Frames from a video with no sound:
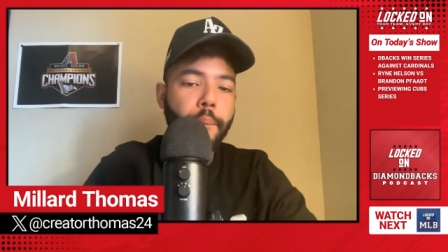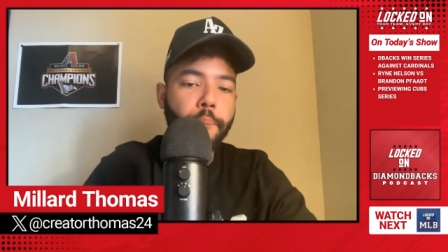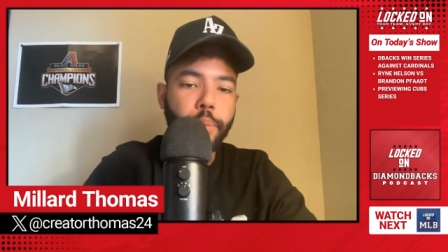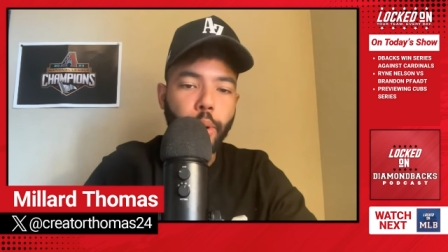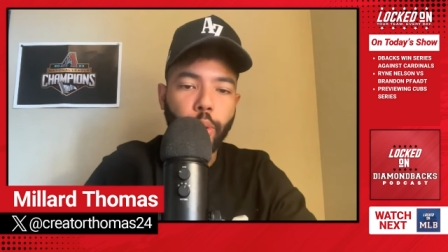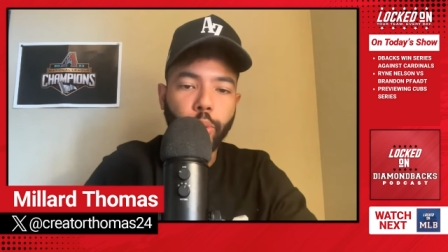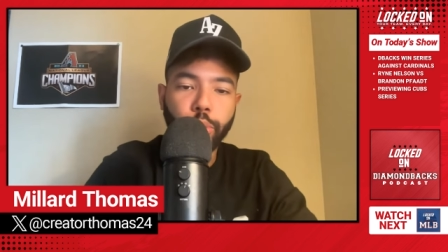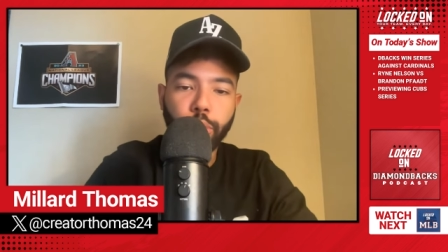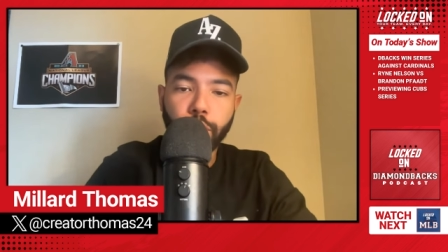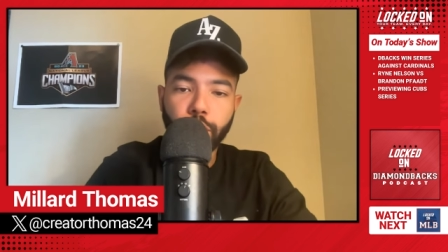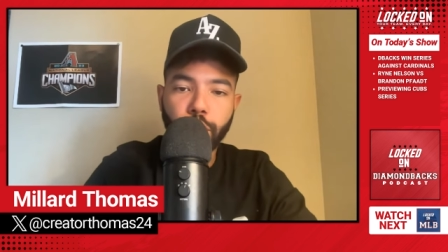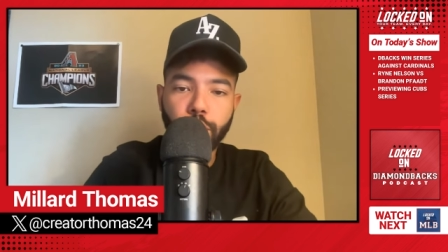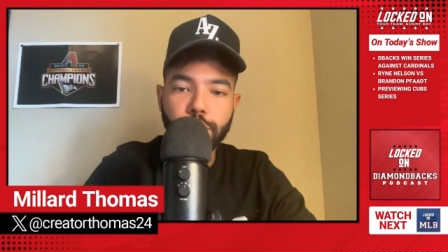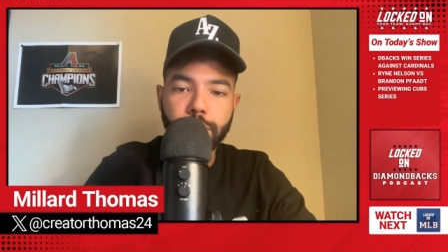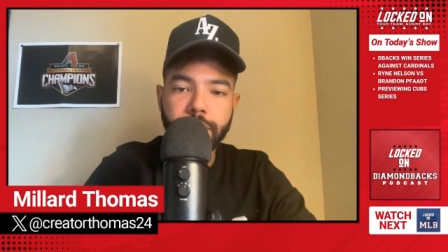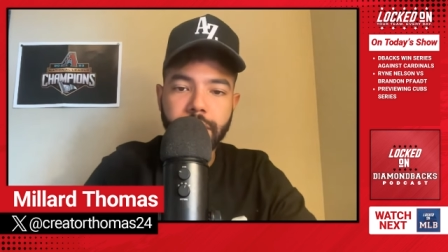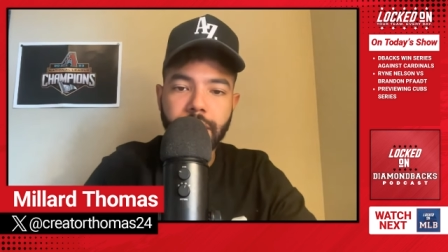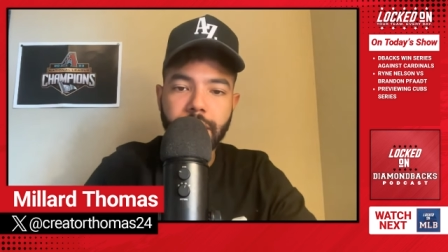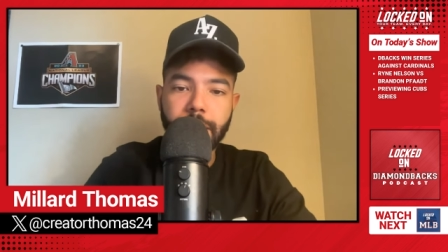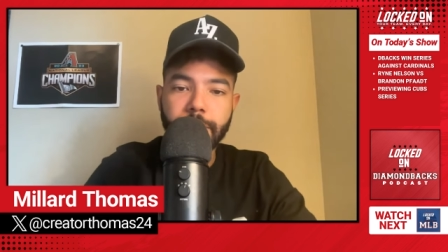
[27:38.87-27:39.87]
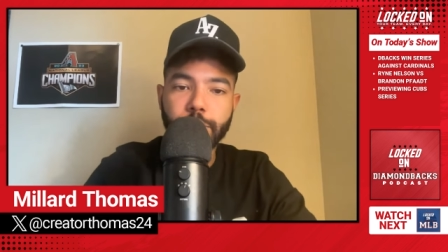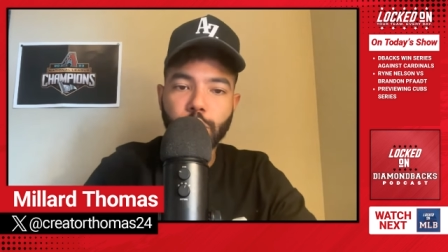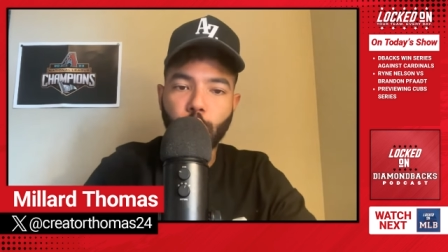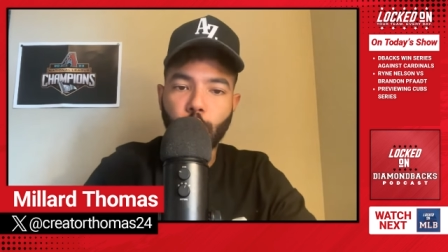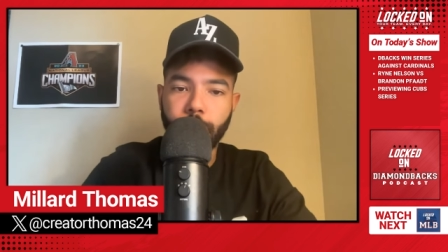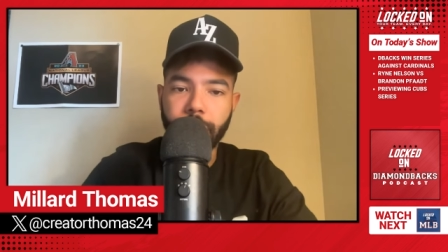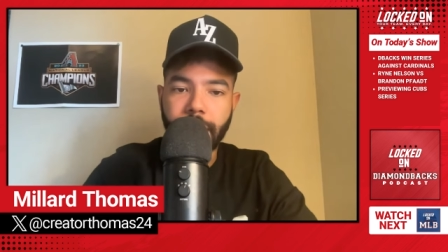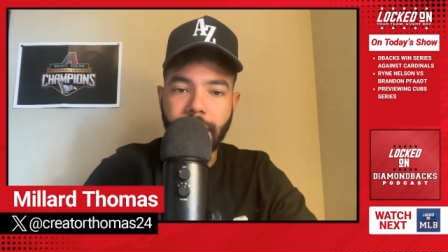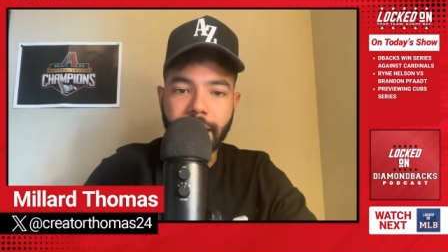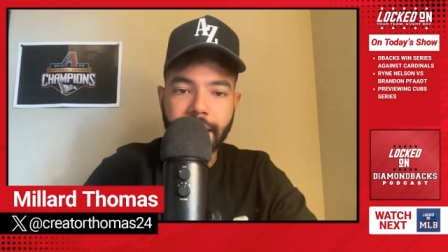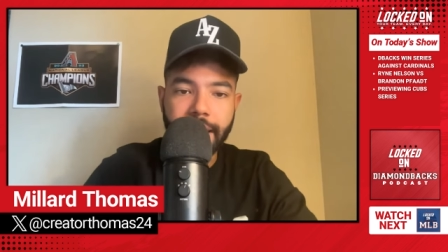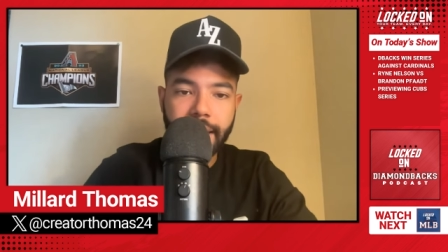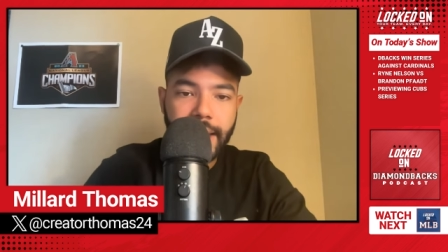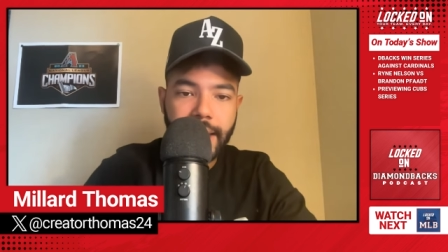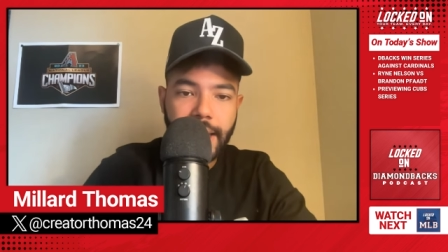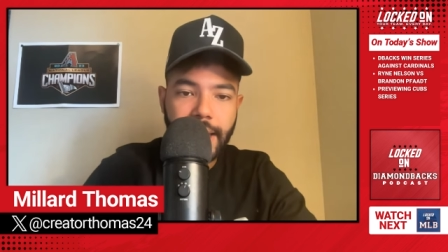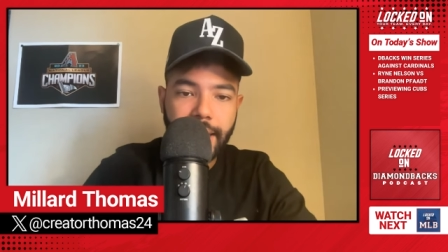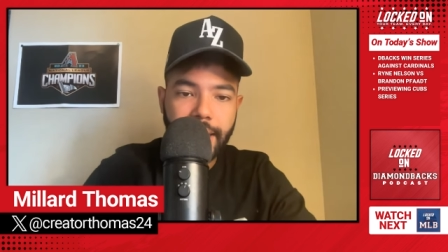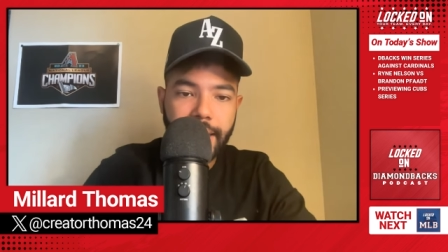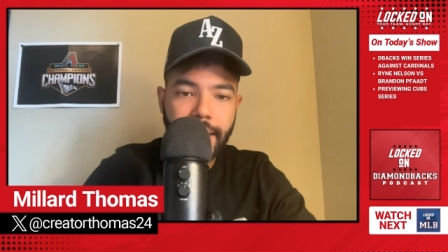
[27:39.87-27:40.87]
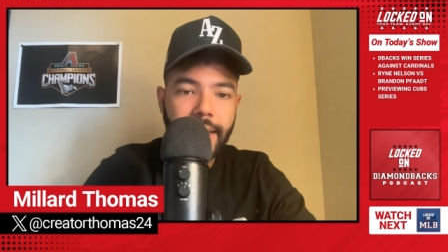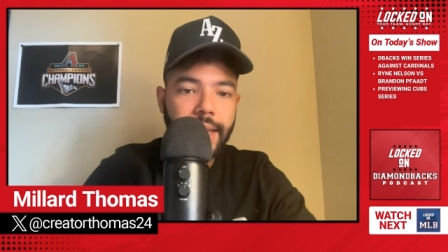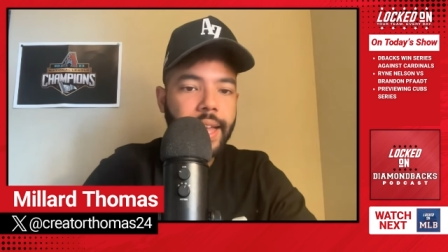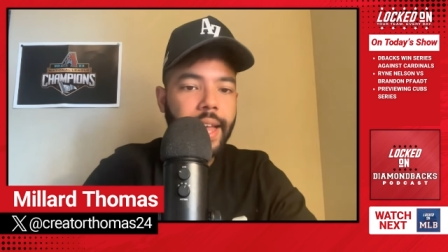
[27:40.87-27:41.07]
both of those teams are neck and neck.